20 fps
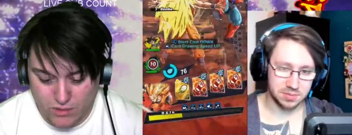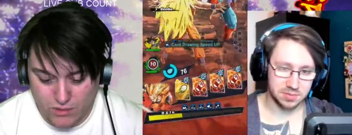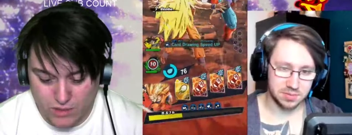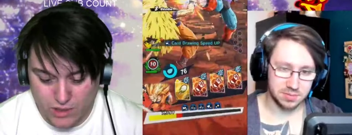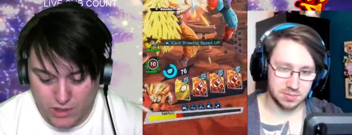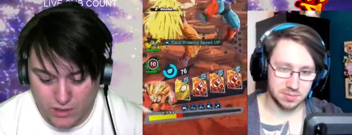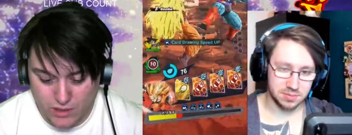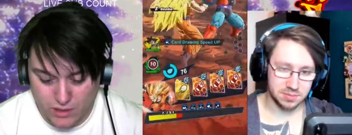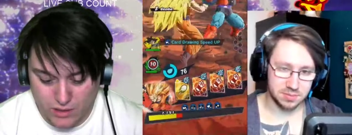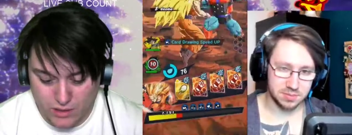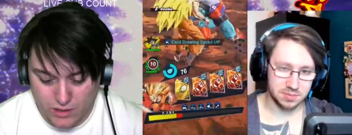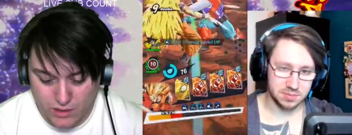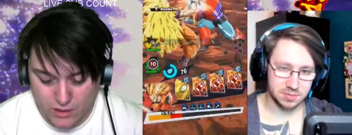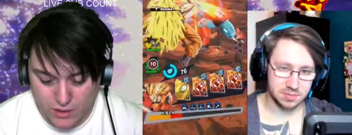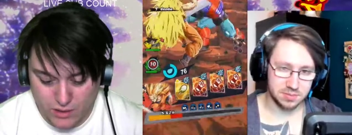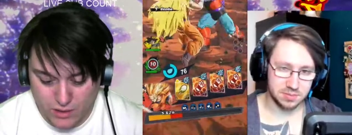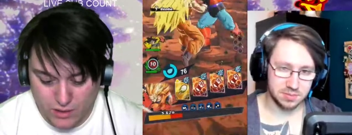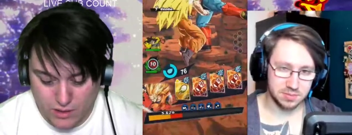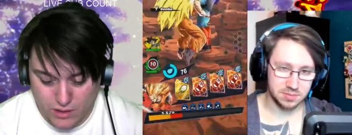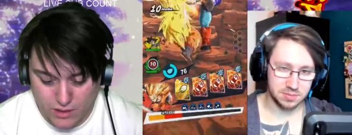Speaker 1: here.
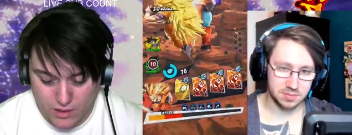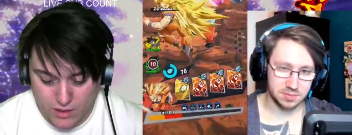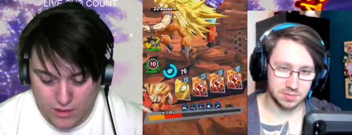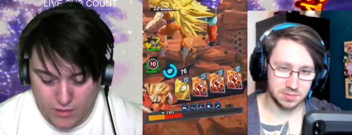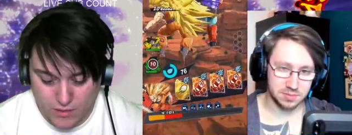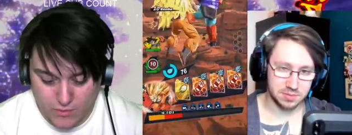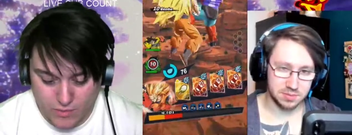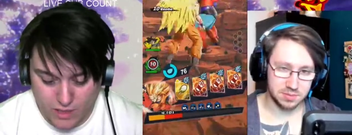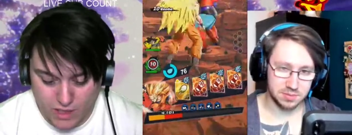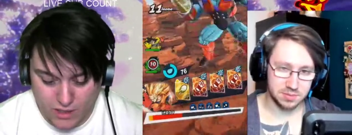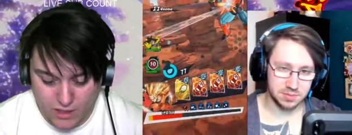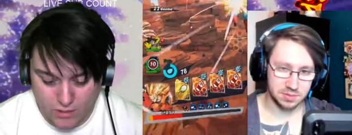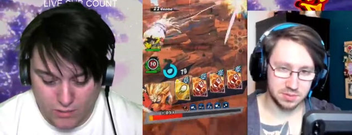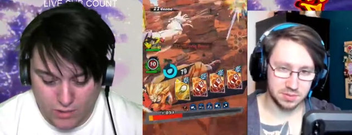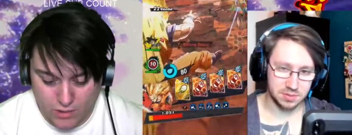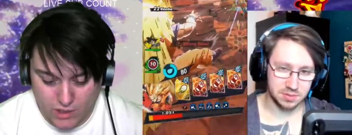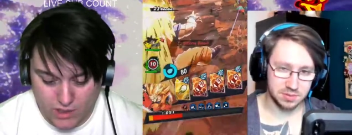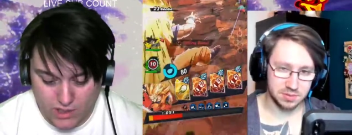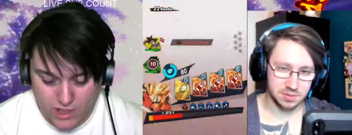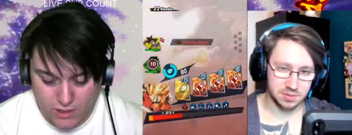I don't want to
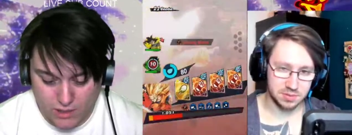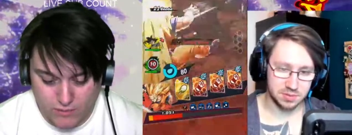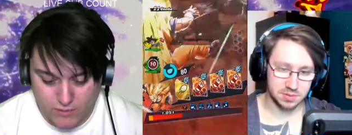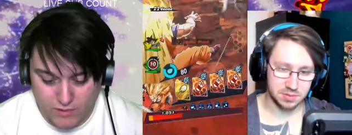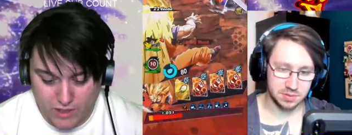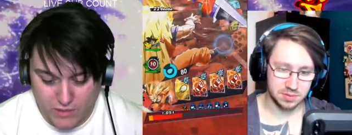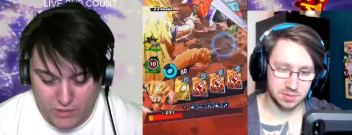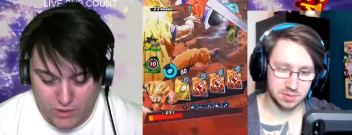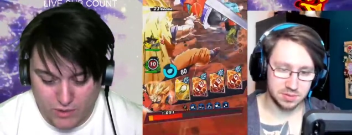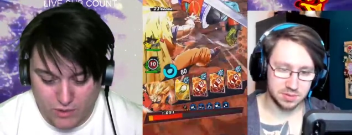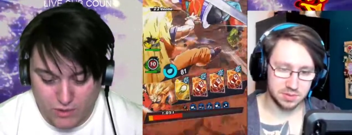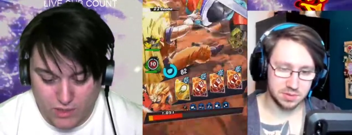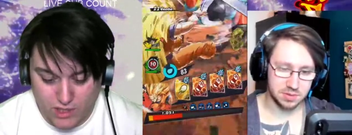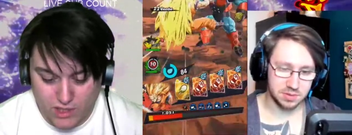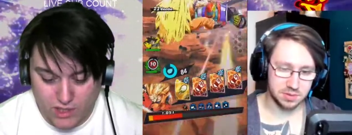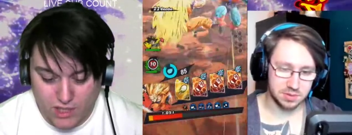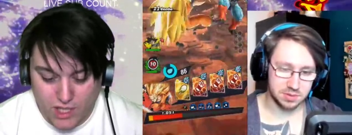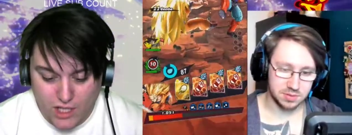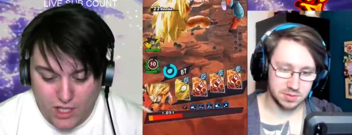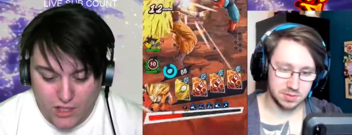sacrifice my Gotenks.
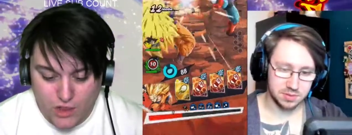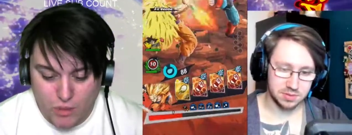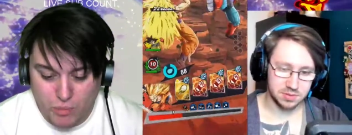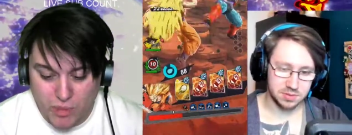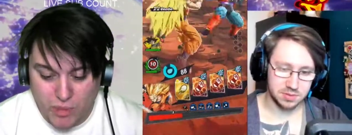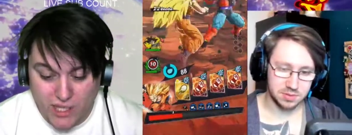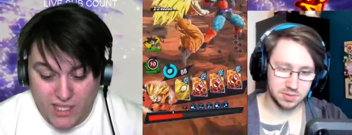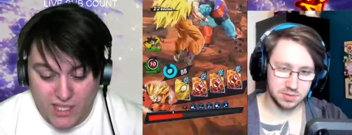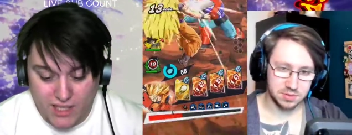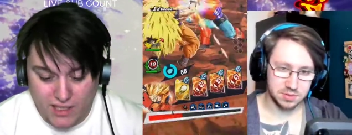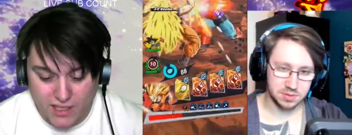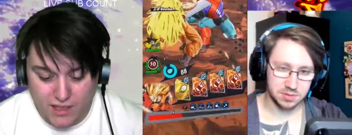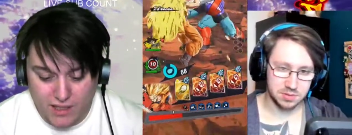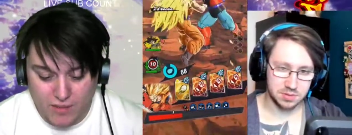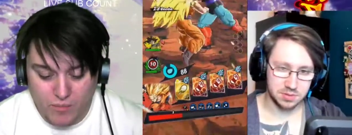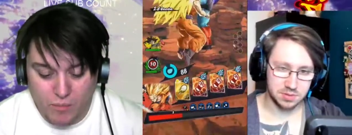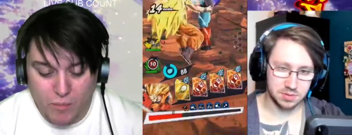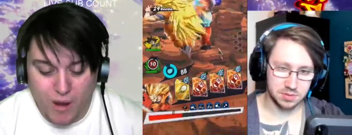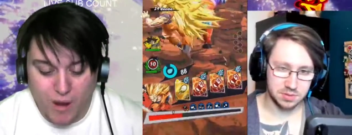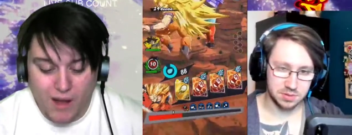So basically,
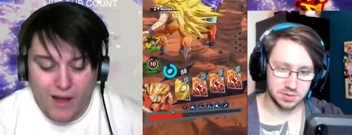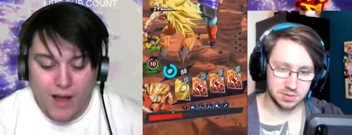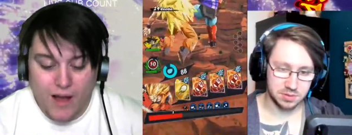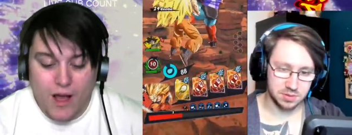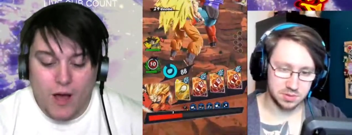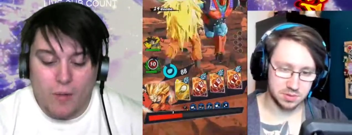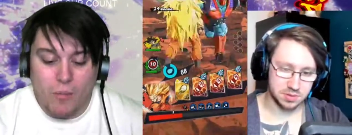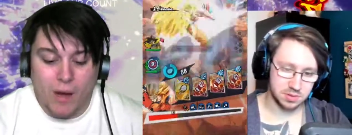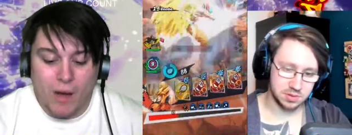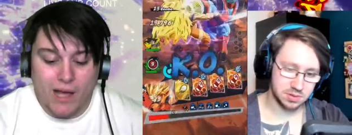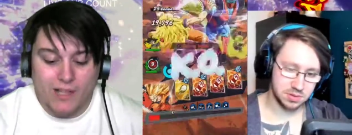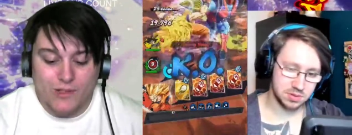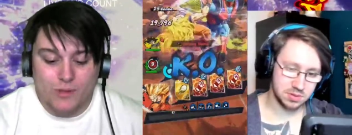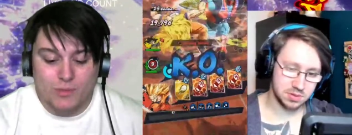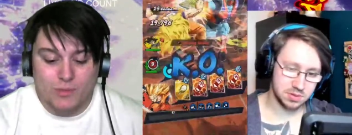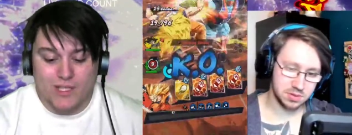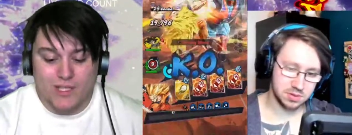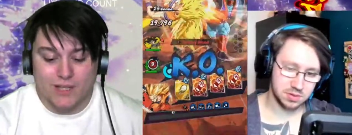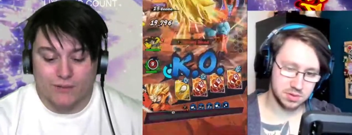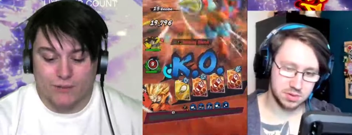my Super
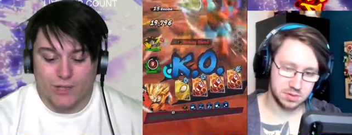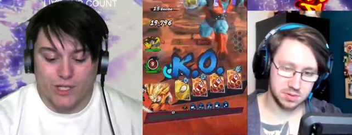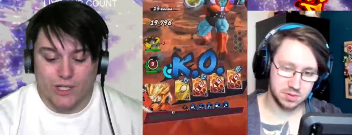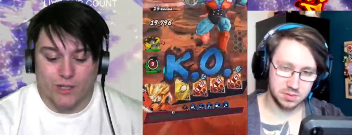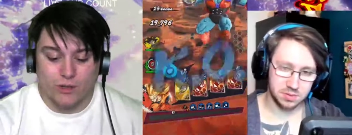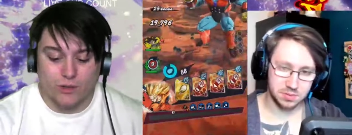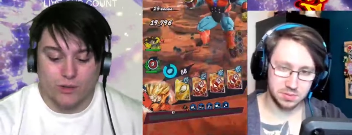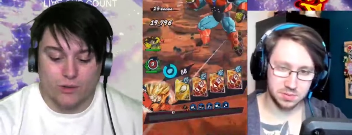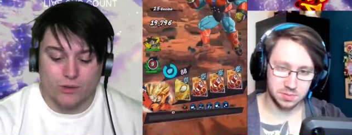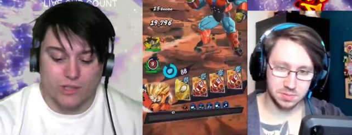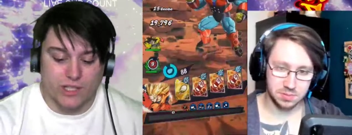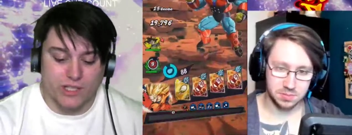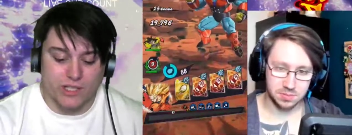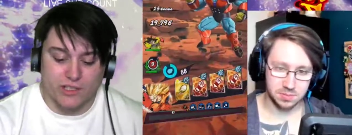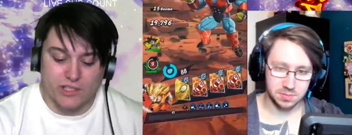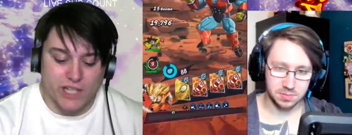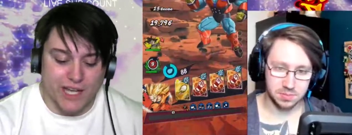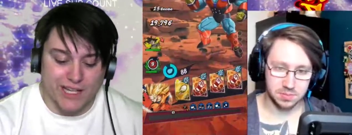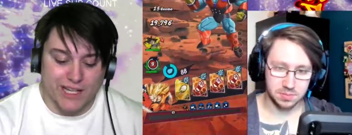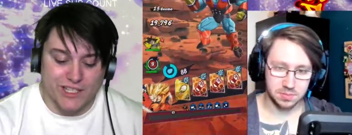Saiyan 3 Goku did
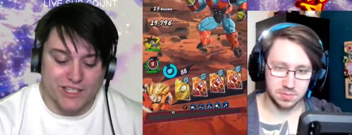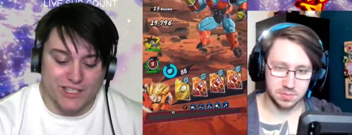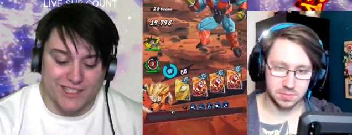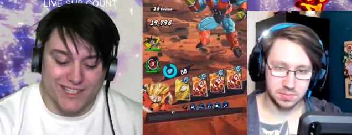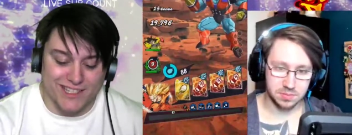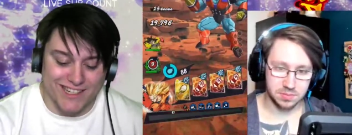jack shit.